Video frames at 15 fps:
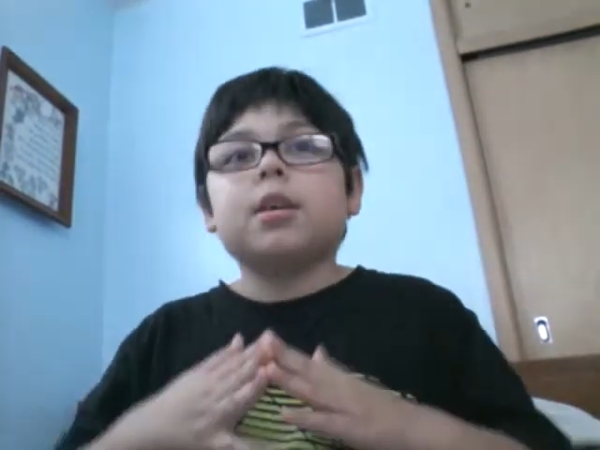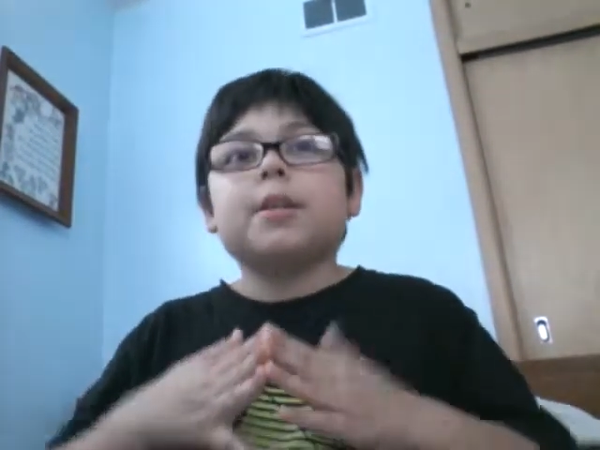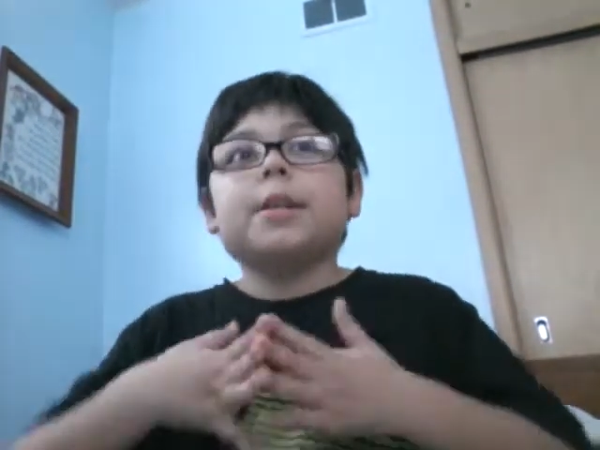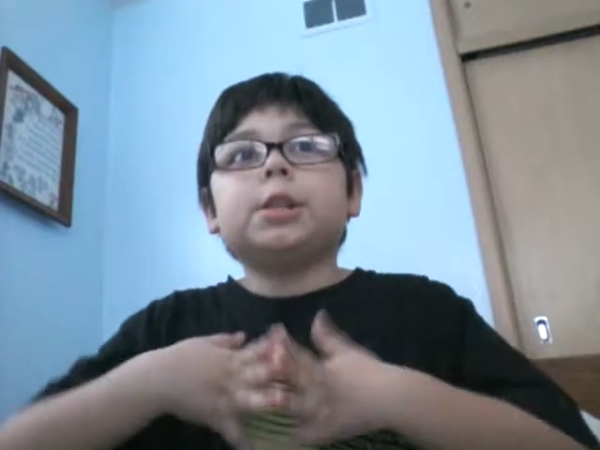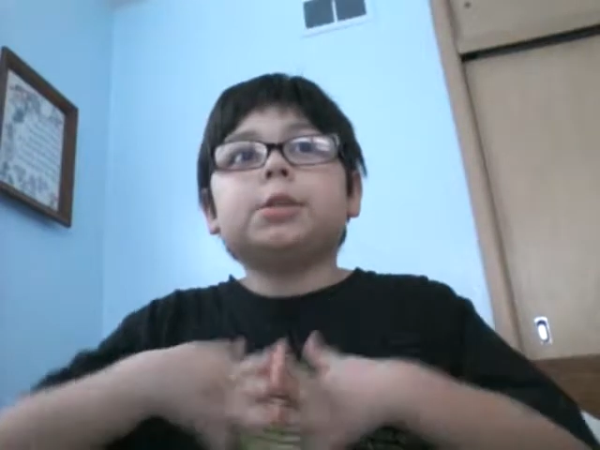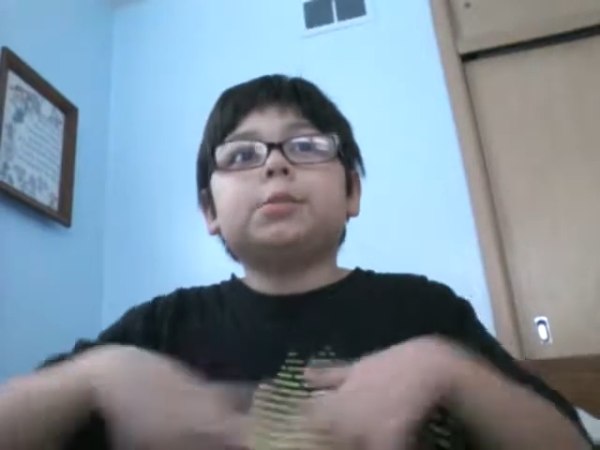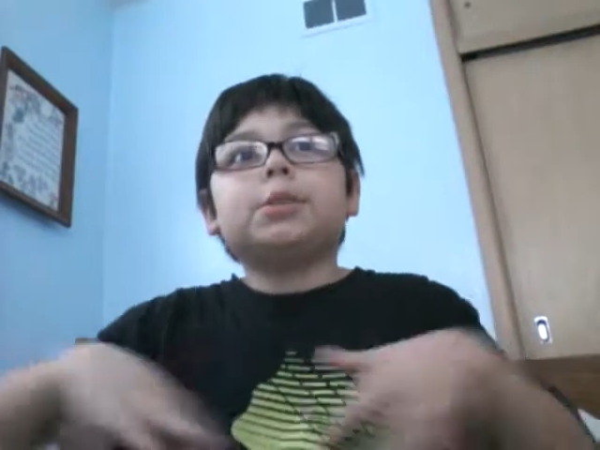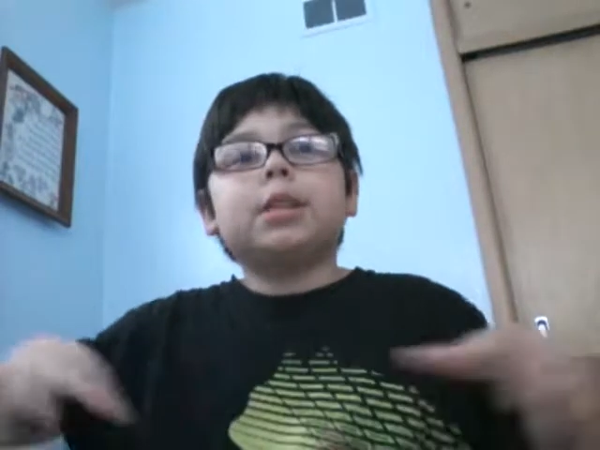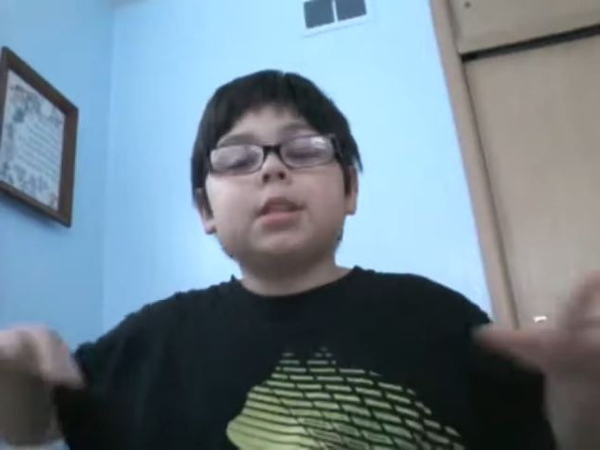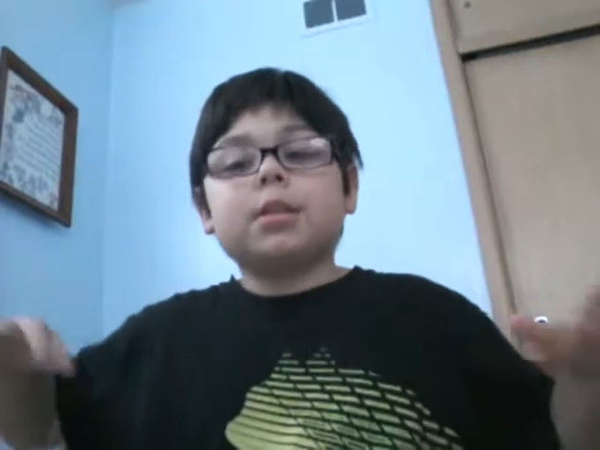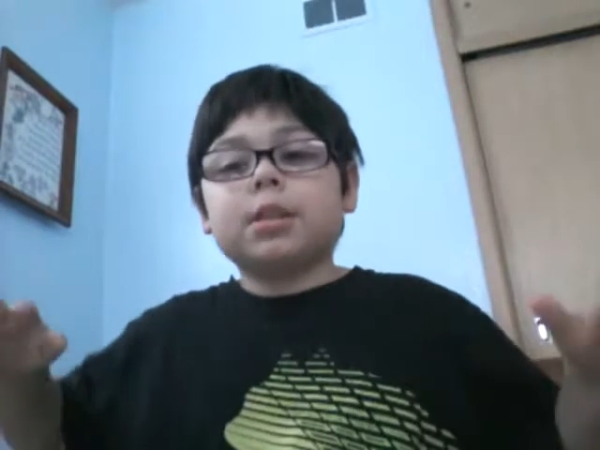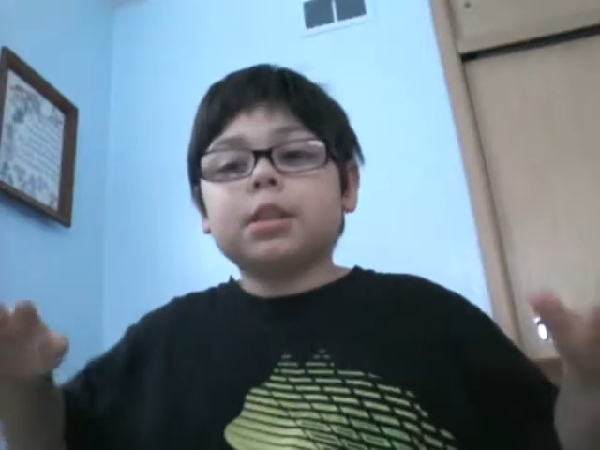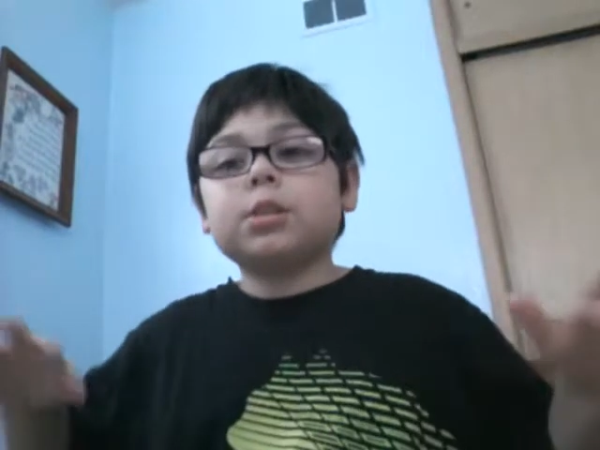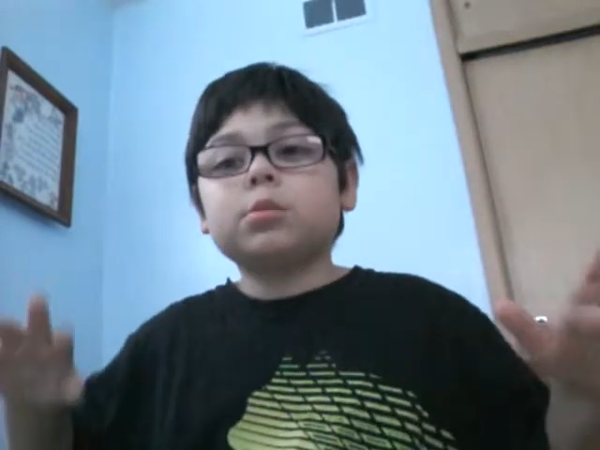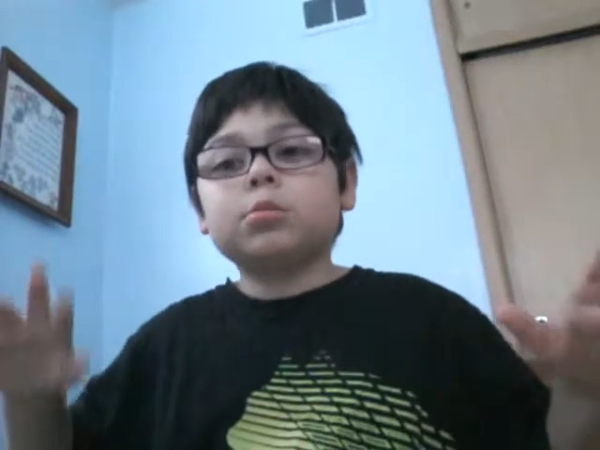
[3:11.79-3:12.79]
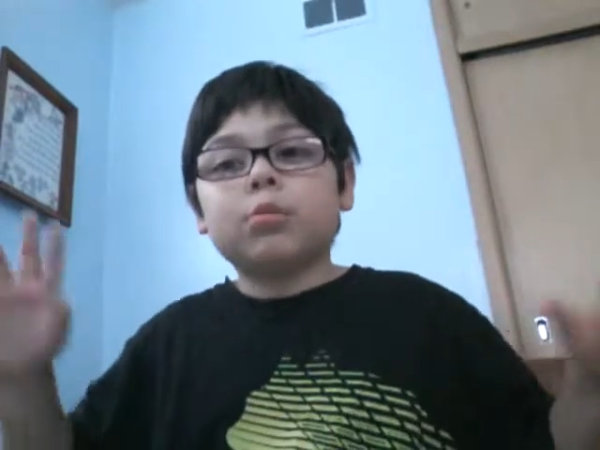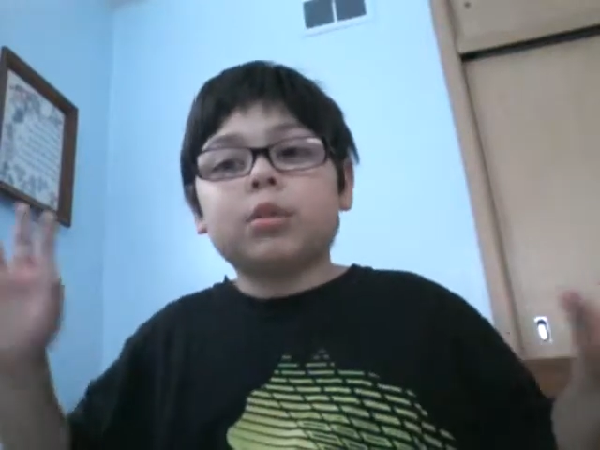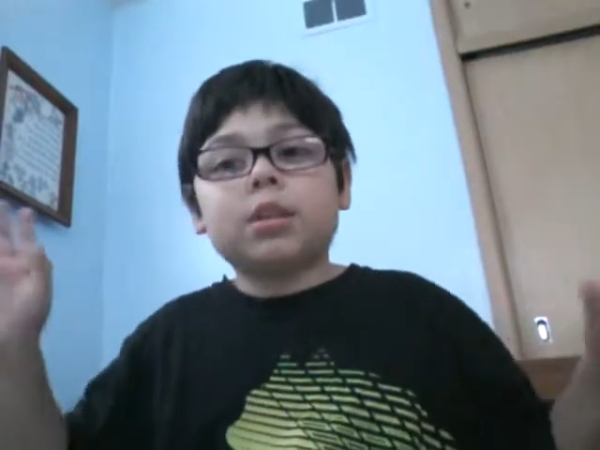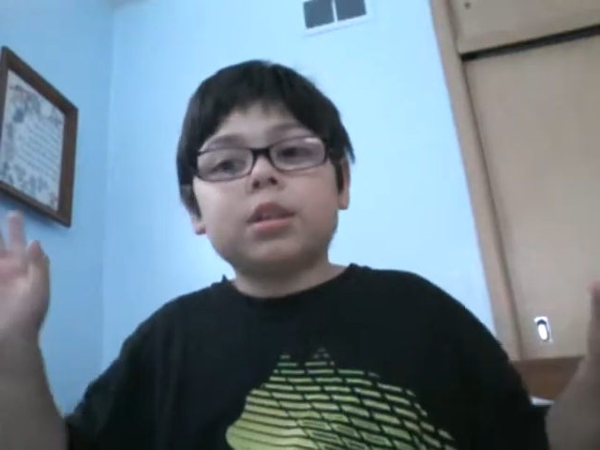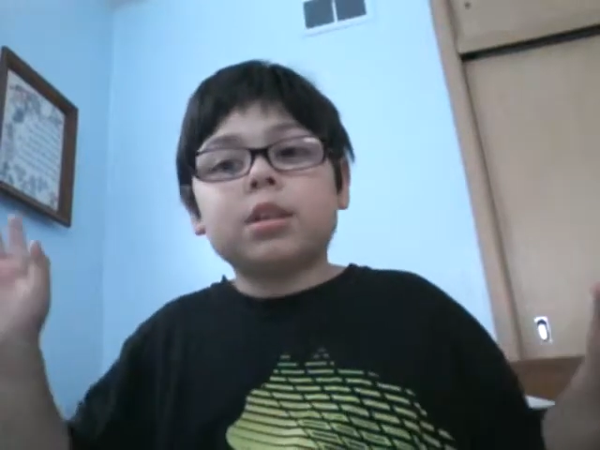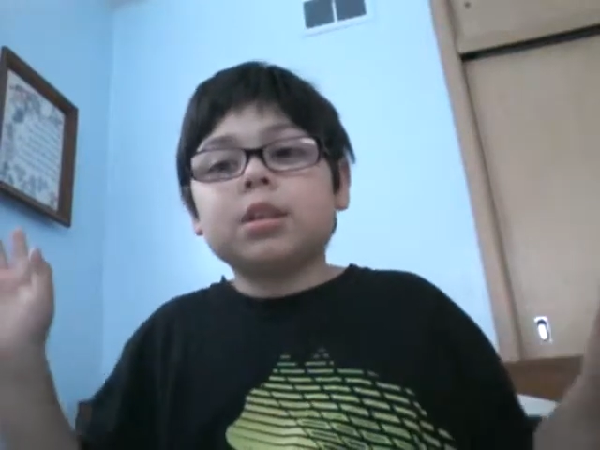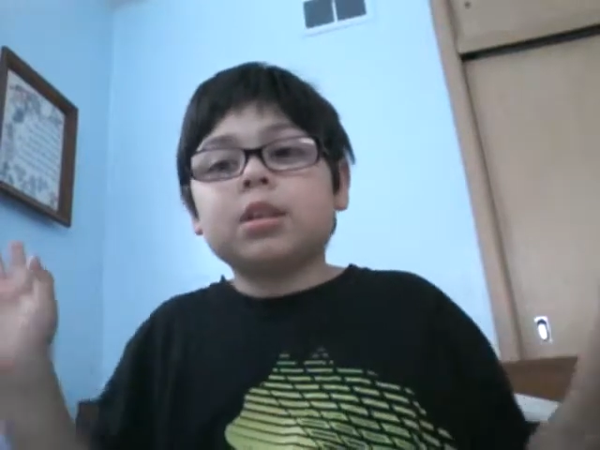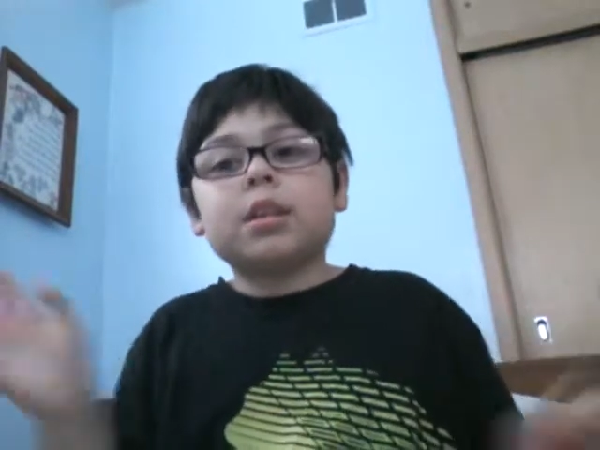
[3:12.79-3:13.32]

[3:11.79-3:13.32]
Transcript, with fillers: This was he, this was when he